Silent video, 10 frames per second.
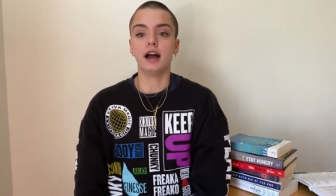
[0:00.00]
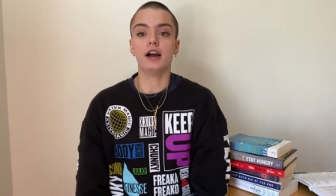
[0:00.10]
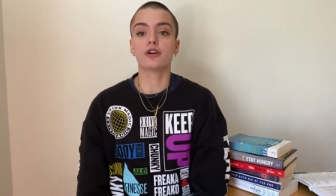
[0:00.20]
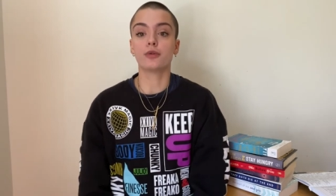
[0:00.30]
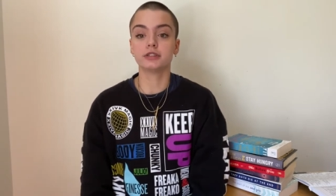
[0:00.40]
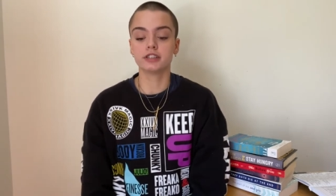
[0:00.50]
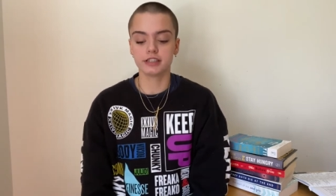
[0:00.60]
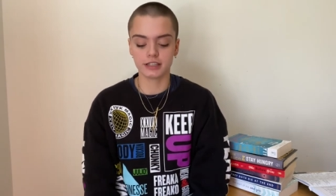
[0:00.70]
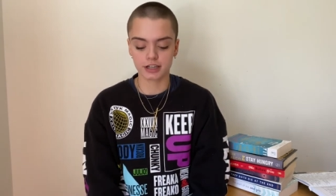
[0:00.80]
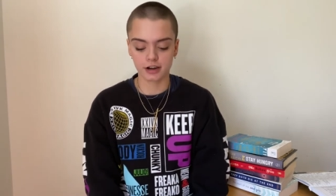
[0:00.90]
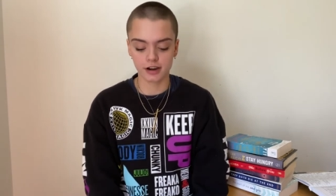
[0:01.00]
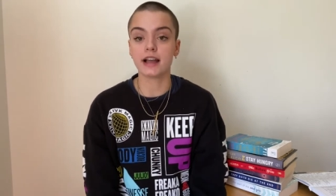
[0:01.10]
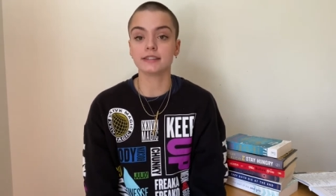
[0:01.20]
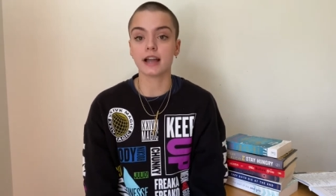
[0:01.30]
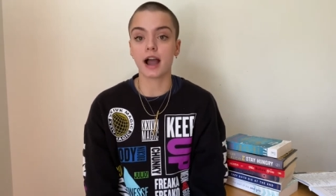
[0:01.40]
her older sister
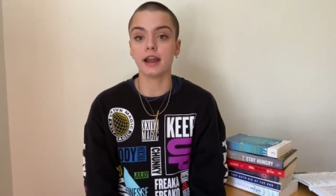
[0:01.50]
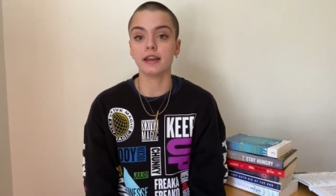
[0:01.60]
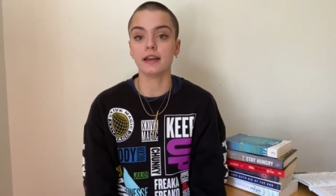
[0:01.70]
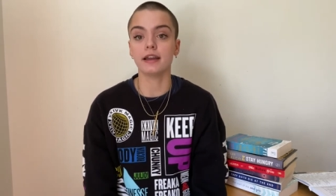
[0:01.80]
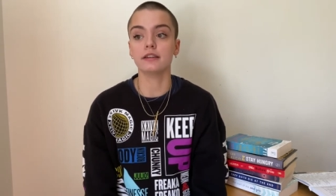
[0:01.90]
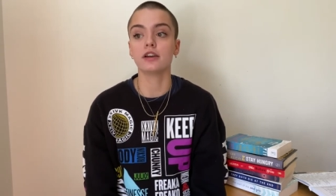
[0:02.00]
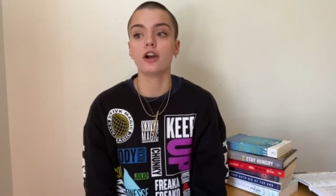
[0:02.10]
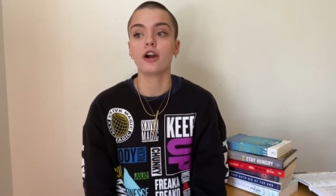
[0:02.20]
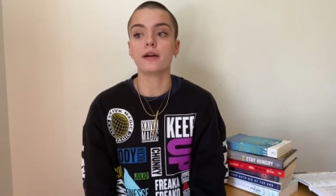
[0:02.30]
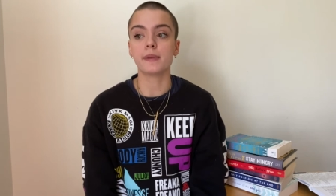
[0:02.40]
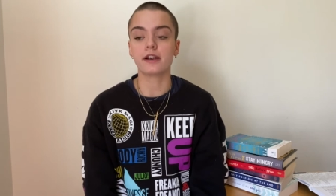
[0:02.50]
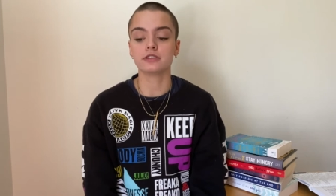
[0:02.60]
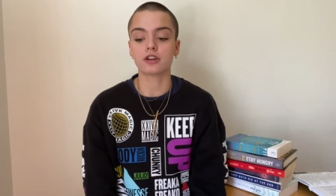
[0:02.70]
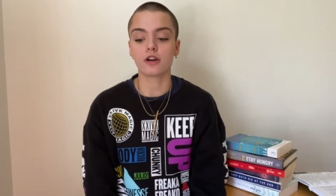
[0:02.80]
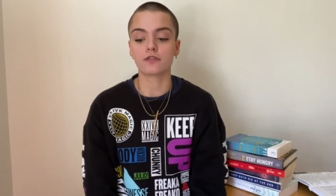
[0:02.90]
has died and her
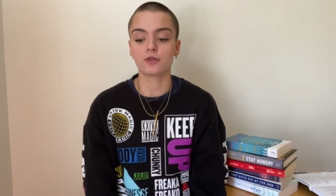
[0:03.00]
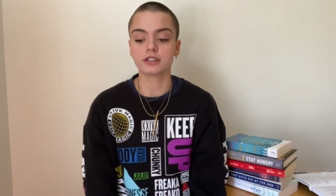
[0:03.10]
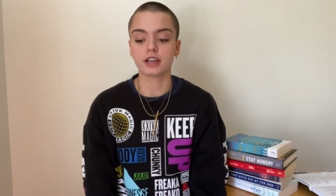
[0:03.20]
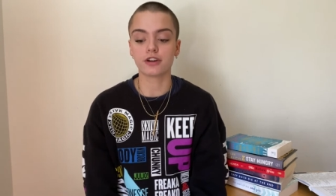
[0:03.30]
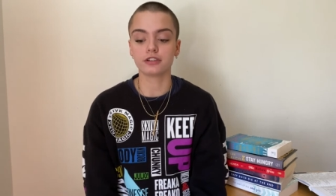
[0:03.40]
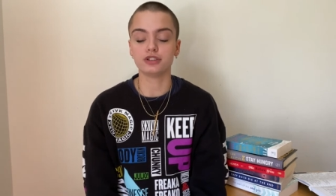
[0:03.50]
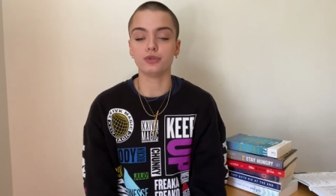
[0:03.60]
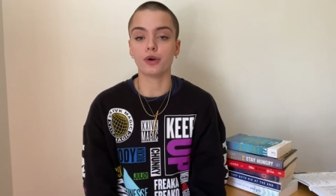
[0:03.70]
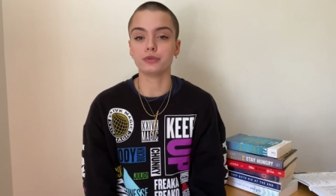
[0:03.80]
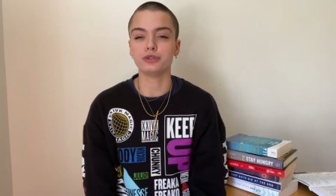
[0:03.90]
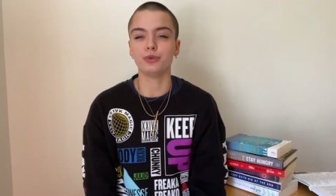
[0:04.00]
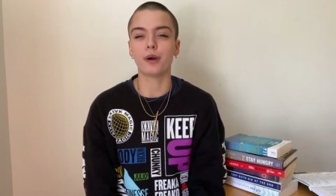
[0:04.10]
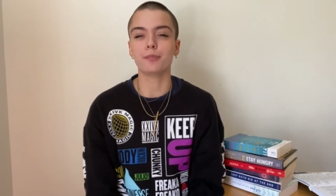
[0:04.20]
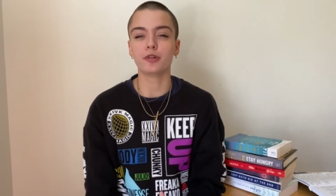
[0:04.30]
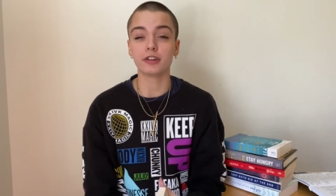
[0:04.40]
parents are forcing her to go to
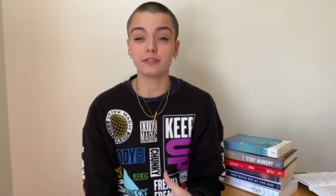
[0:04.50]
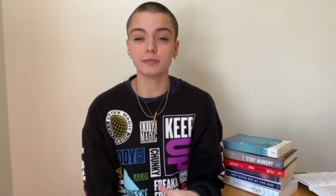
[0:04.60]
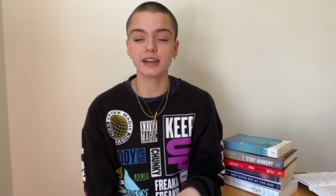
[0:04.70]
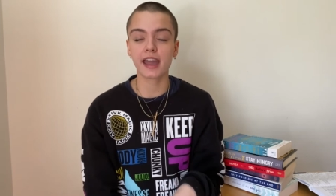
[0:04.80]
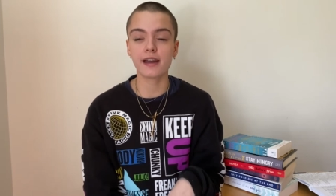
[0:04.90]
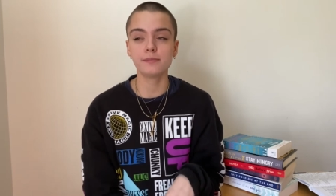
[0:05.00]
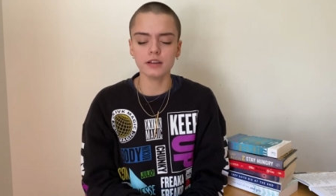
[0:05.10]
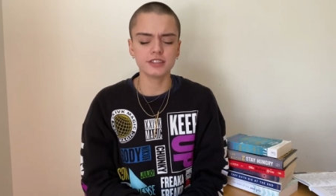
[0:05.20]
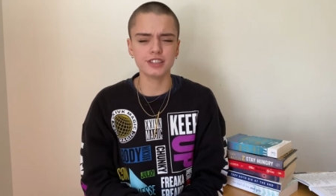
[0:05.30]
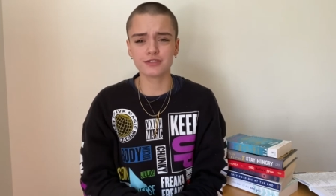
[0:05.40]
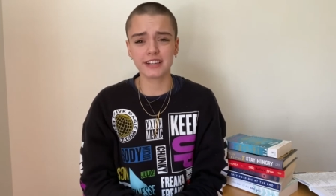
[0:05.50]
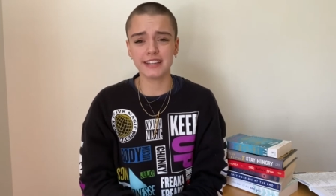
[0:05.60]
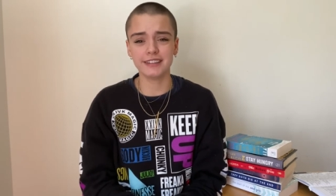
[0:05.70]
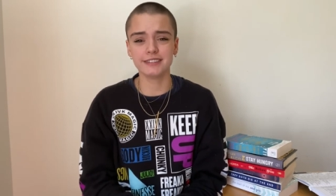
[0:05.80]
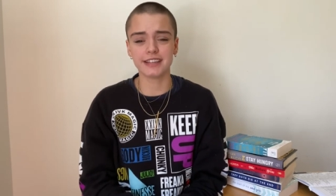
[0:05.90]
a bereavement camp. She's
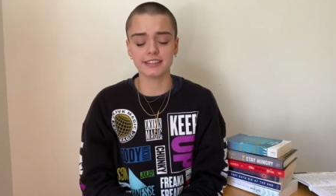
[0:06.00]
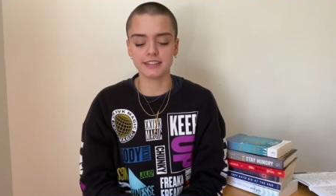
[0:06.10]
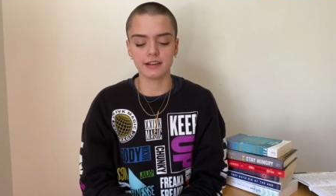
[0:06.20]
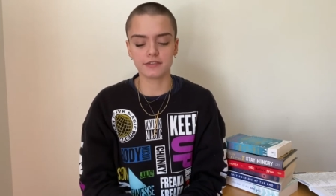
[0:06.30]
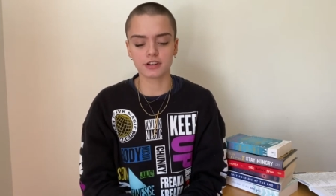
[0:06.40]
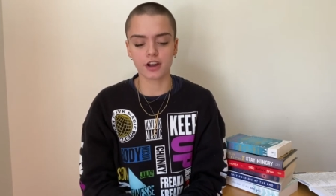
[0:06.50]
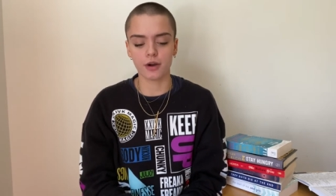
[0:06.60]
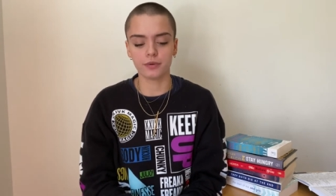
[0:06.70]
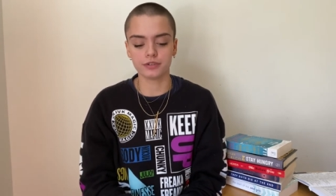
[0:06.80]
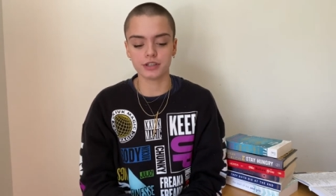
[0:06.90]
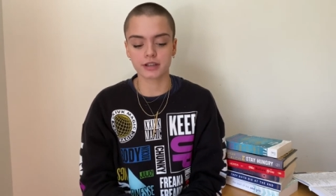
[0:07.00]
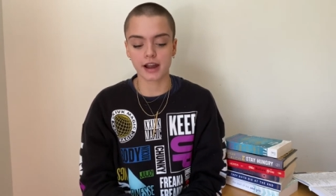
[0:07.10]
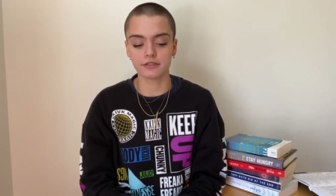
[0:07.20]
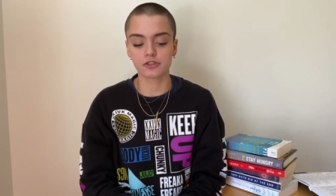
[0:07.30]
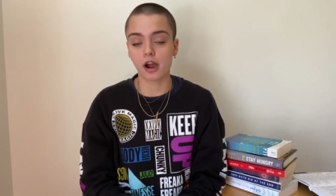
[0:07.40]
really tentative to go. She's
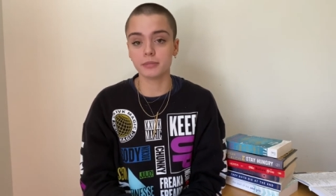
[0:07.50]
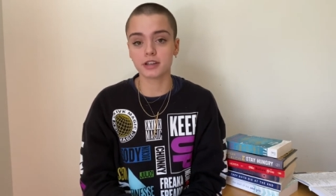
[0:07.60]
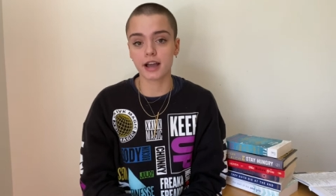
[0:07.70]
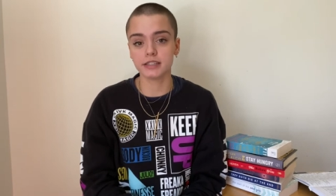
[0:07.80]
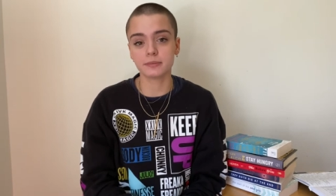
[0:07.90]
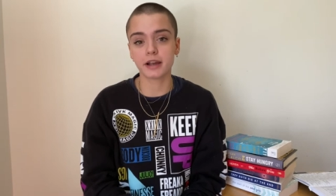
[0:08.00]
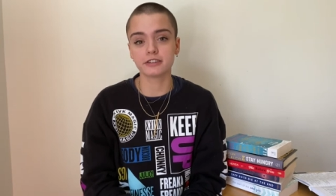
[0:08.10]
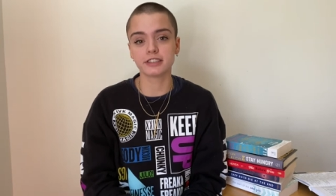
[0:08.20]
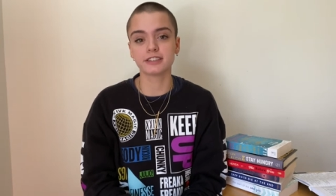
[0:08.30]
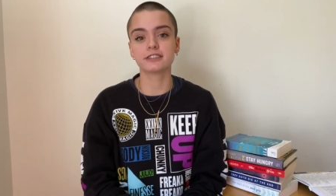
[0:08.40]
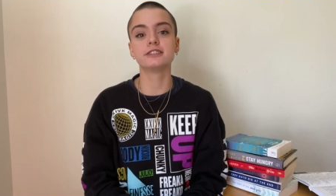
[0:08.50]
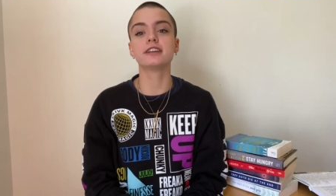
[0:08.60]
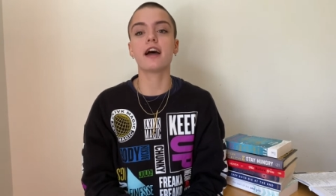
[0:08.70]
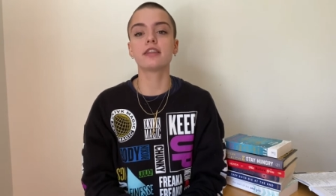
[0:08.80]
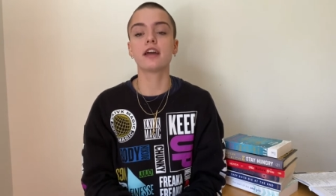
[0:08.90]
kind of traumatized by her sister's
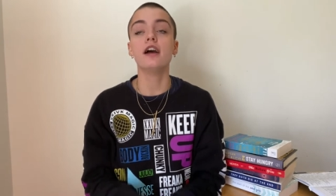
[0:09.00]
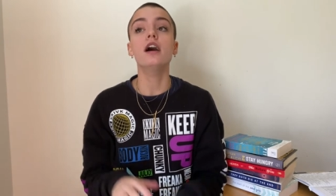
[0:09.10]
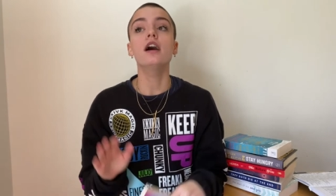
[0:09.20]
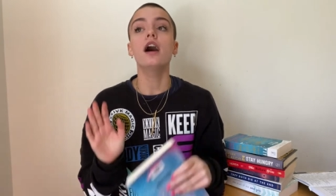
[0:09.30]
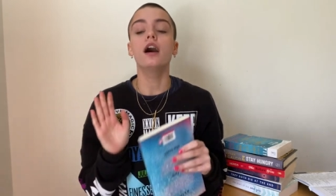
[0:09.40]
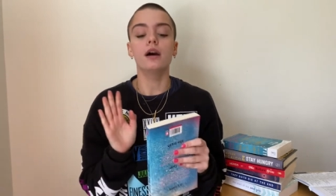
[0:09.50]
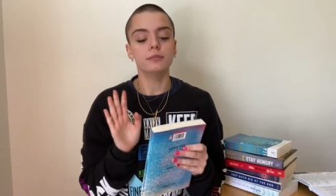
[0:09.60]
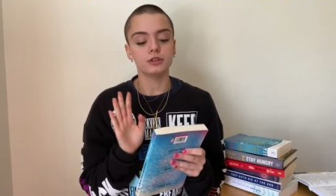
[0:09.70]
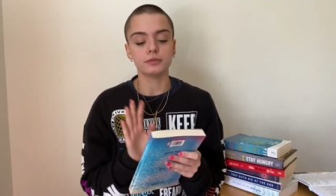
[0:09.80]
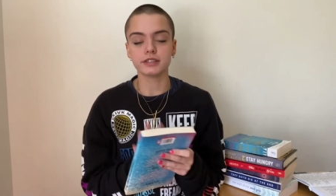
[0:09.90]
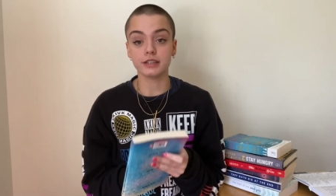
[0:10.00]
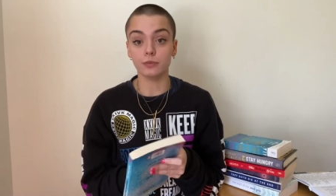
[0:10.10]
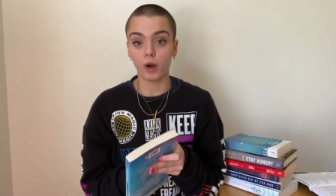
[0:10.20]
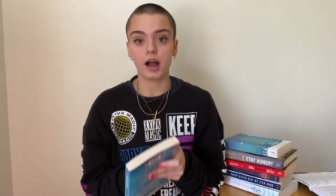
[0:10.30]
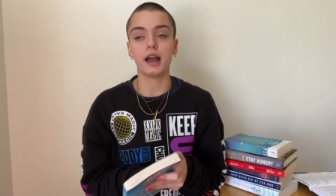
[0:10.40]
death. Um, you will see
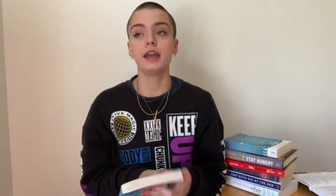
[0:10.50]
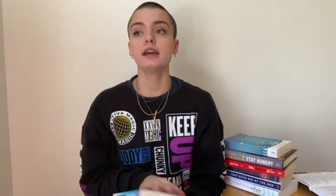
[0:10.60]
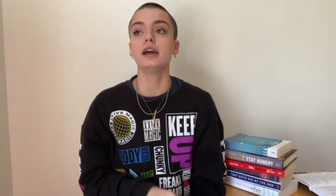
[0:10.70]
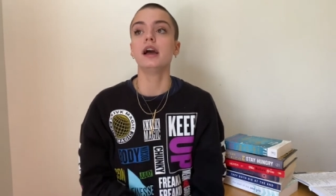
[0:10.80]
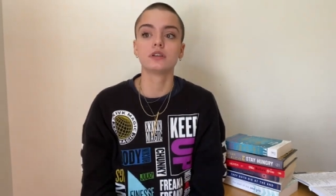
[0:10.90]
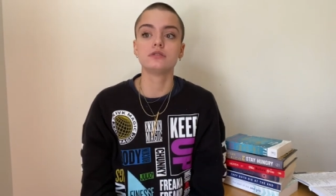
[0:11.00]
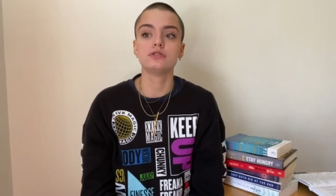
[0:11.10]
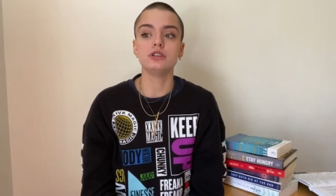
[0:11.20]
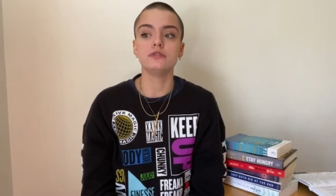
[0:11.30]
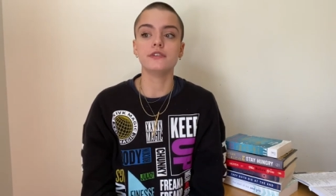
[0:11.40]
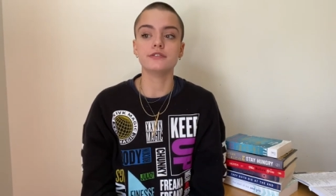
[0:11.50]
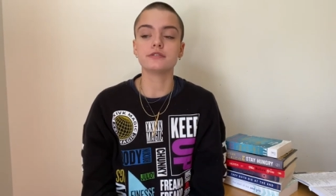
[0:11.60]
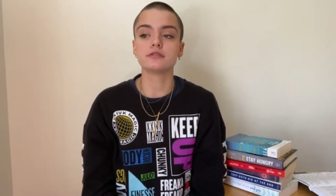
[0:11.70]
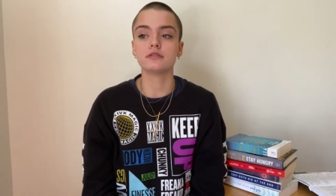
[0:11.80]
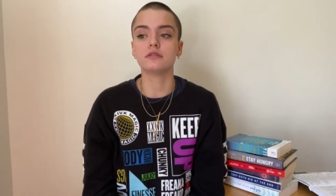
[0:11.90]
why she
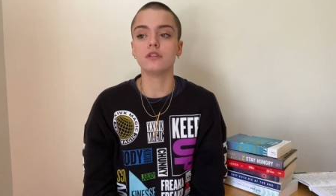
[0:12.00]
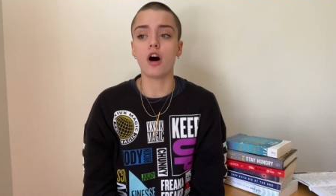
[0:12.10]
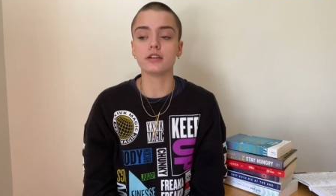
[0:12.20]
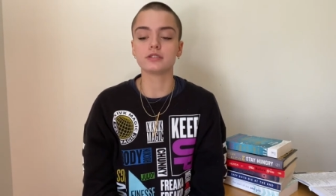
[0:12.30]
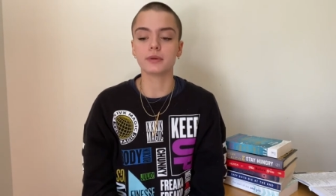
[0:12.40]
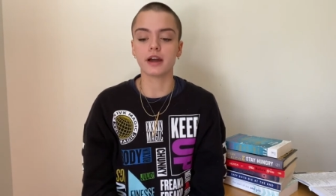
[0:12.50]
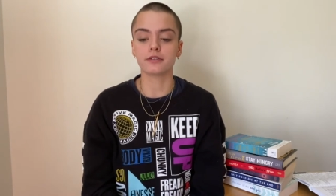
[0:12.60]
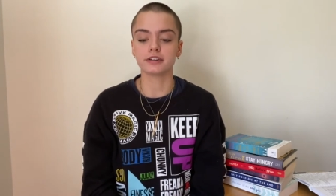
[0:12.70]
feels lost without her